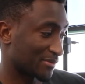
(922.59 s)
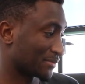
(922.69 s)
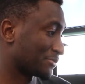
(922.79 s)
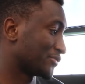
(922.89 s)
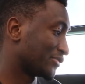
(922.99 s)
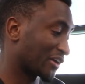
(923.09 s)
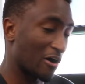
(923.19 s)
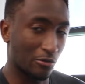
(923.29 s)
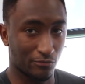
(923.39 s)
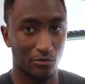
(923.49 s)
Sometimes we use a
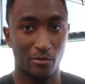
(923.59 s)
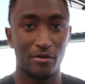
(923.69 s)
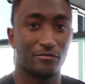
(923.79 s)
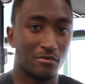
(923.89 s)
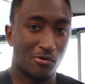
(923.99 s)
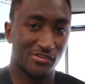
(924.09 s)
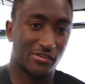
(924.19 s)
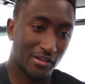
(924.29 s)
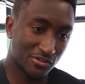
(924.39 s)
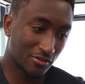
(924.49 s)
colorful one for a more
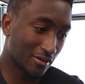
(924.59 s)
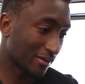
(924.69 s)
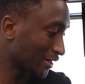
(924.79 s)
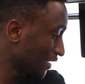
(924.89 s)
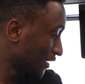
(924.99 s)
stylish look.